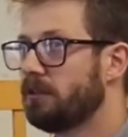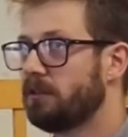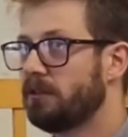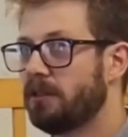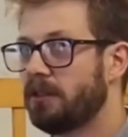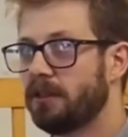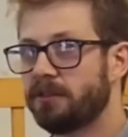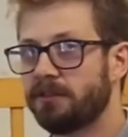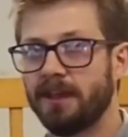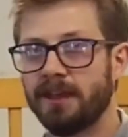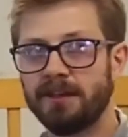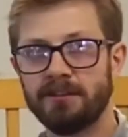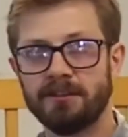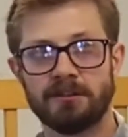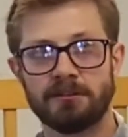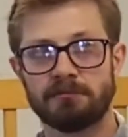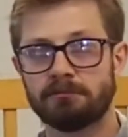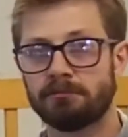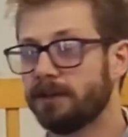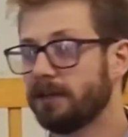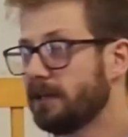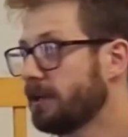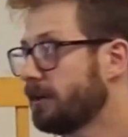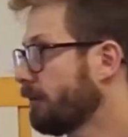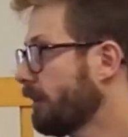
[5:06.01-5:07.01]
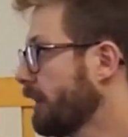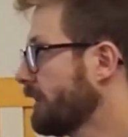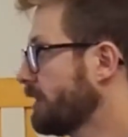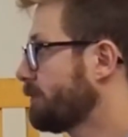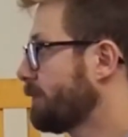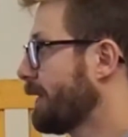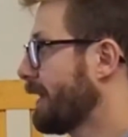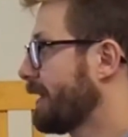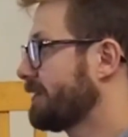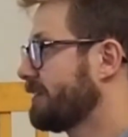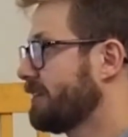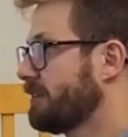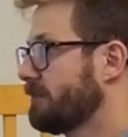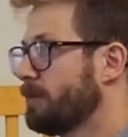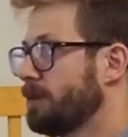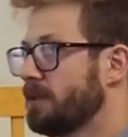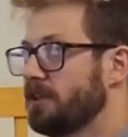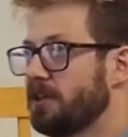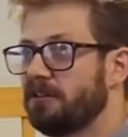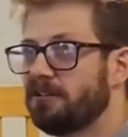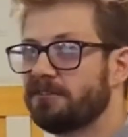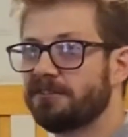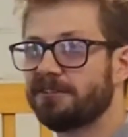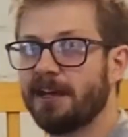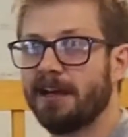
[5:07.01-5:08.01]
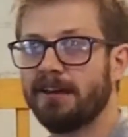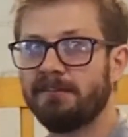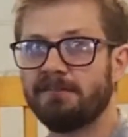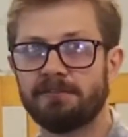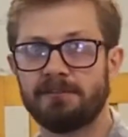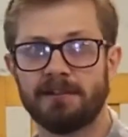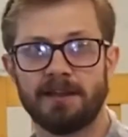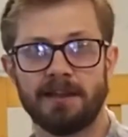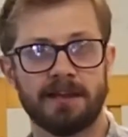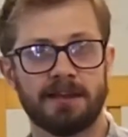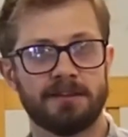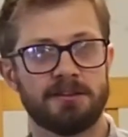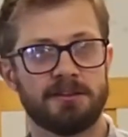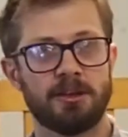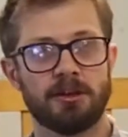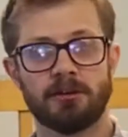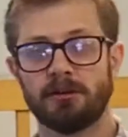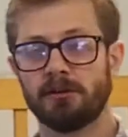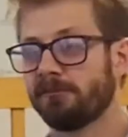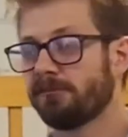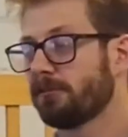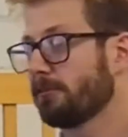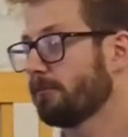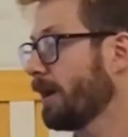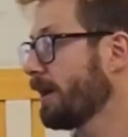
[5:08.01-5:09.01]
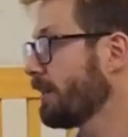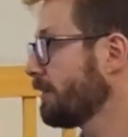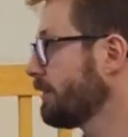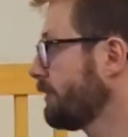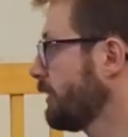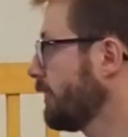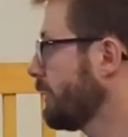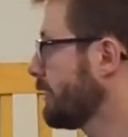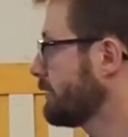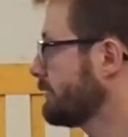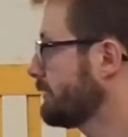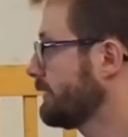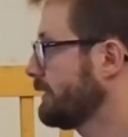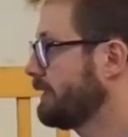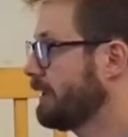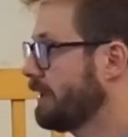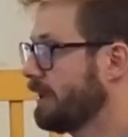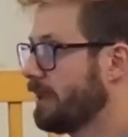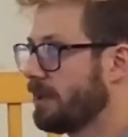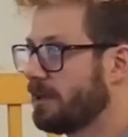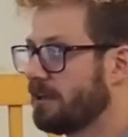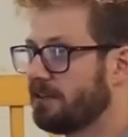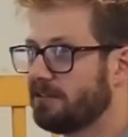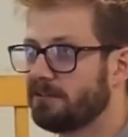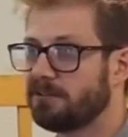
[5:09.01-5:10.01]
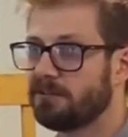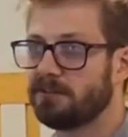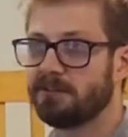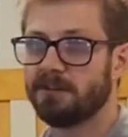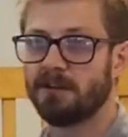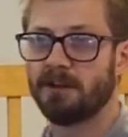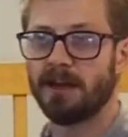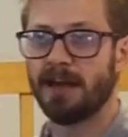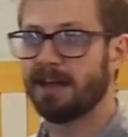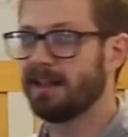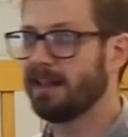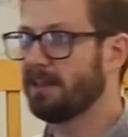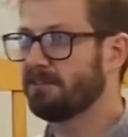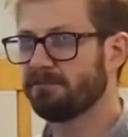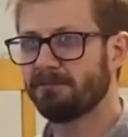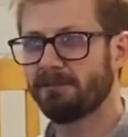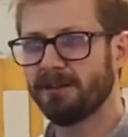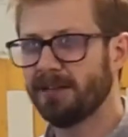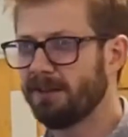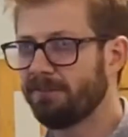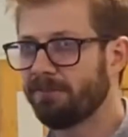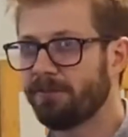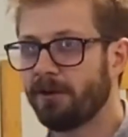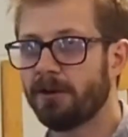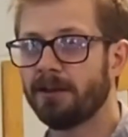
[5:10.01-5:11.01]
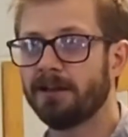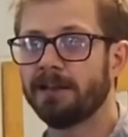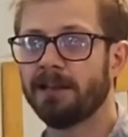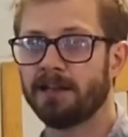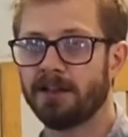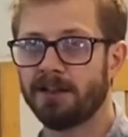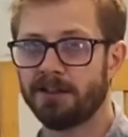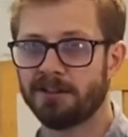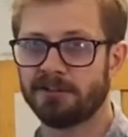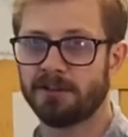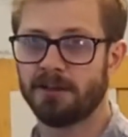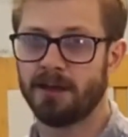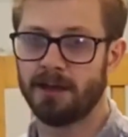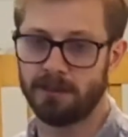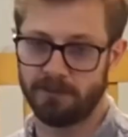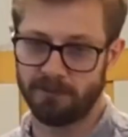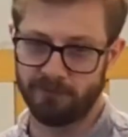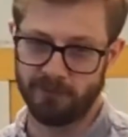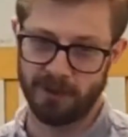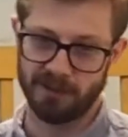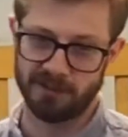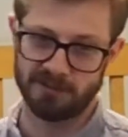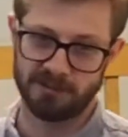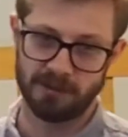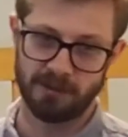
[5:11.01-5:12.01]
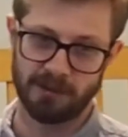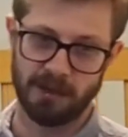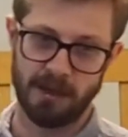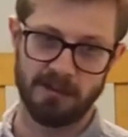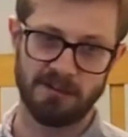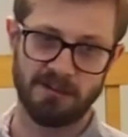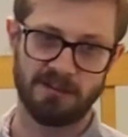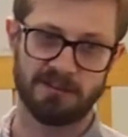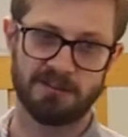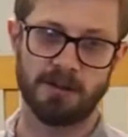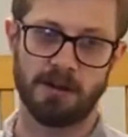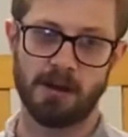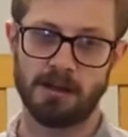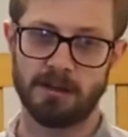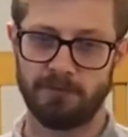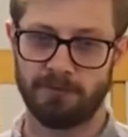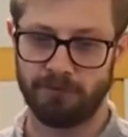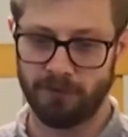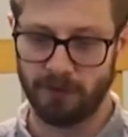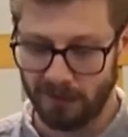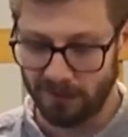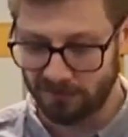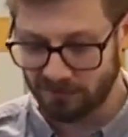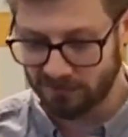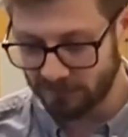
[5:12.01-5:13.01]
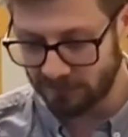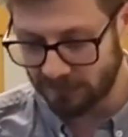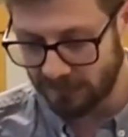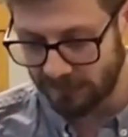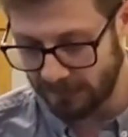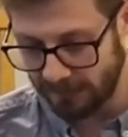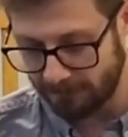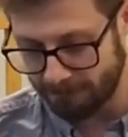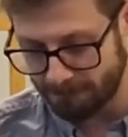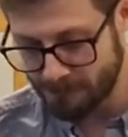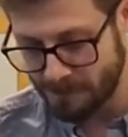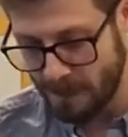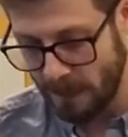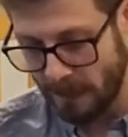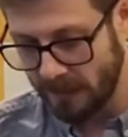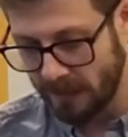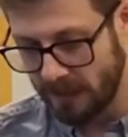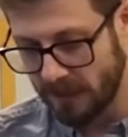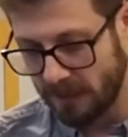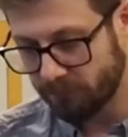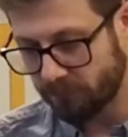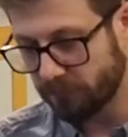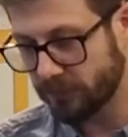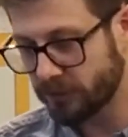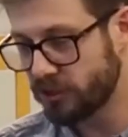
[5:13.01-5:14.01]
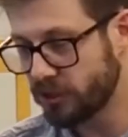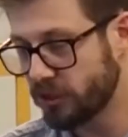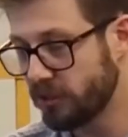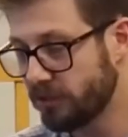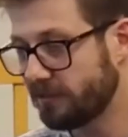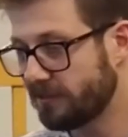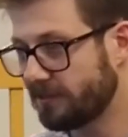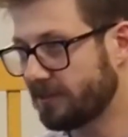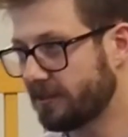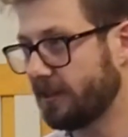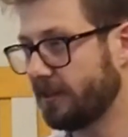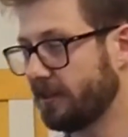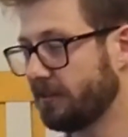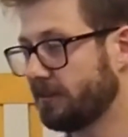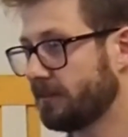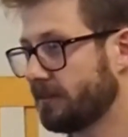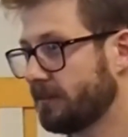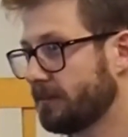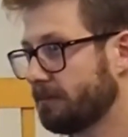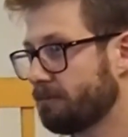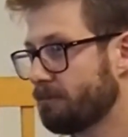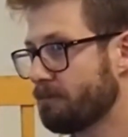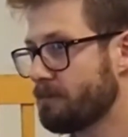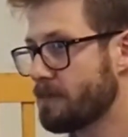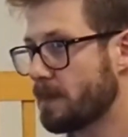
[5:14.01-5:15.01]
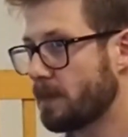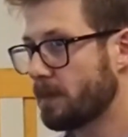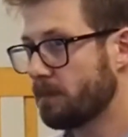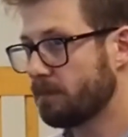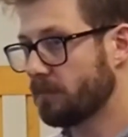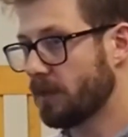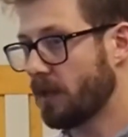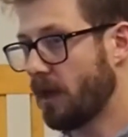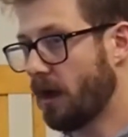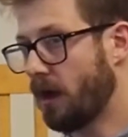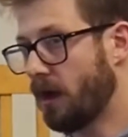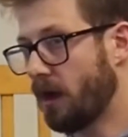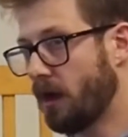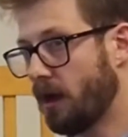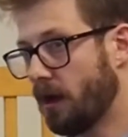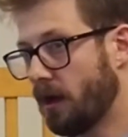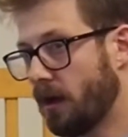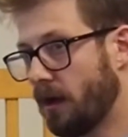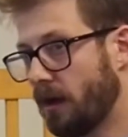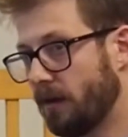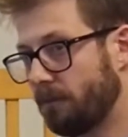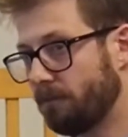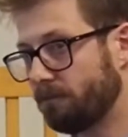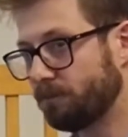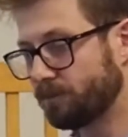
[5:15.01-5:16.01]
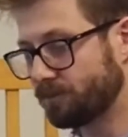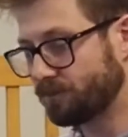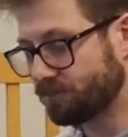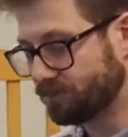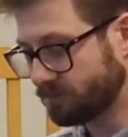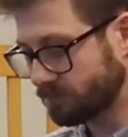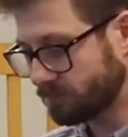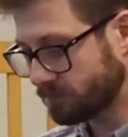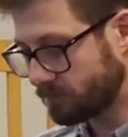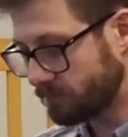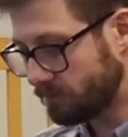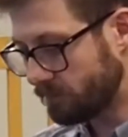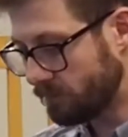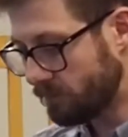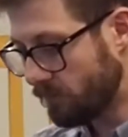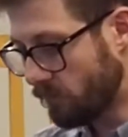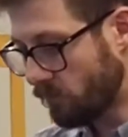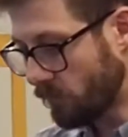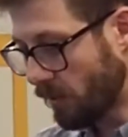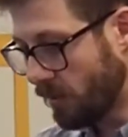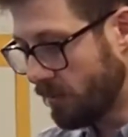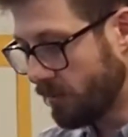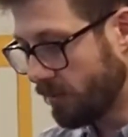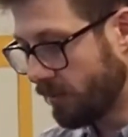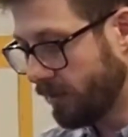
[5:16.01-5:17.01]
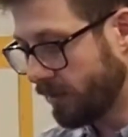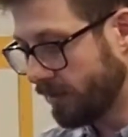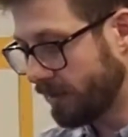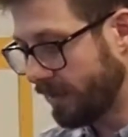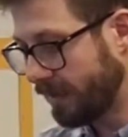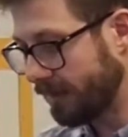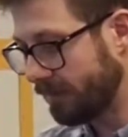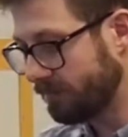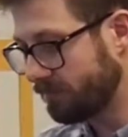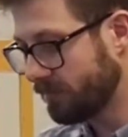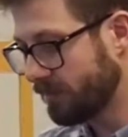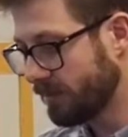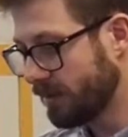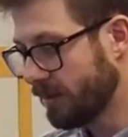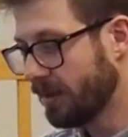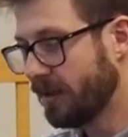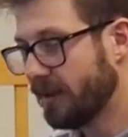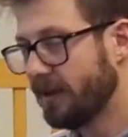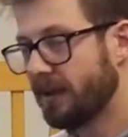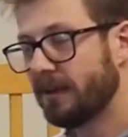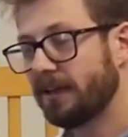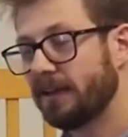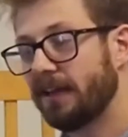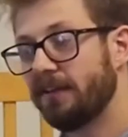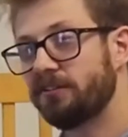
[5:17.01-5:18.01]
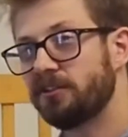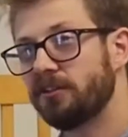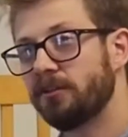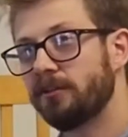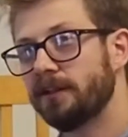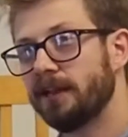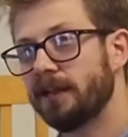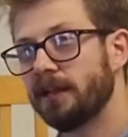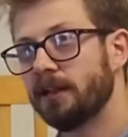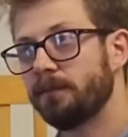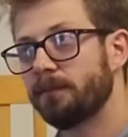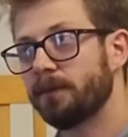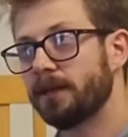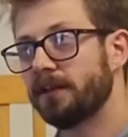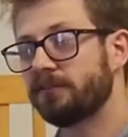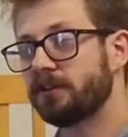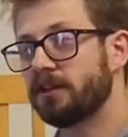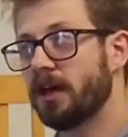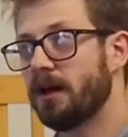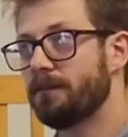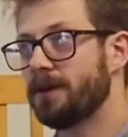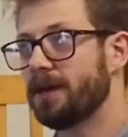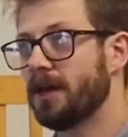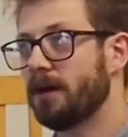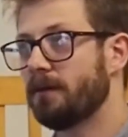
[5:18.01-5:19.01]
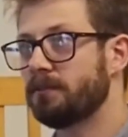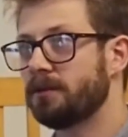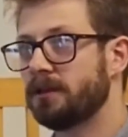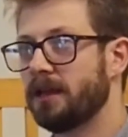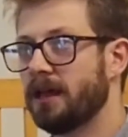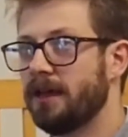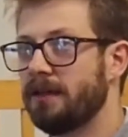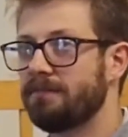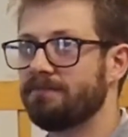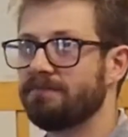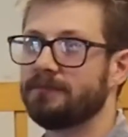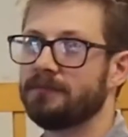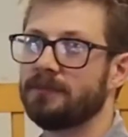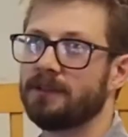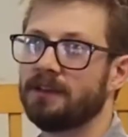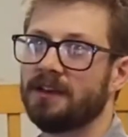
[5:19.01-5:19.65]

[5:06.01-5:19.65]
The thing that's really great about it, it's been used safely in Europe for about 30 years and has really very little side effects. So the only side effects that it produces are that it gives you a little bit of tummy upset.